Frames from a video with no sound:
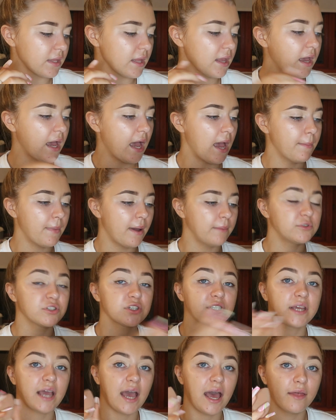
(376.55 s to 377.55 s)
I'm just
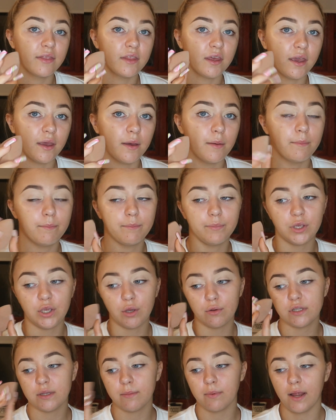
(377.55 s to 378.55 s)
gonna get the
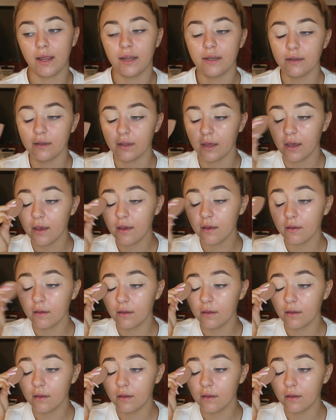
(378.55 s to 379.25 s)
Beauty Blender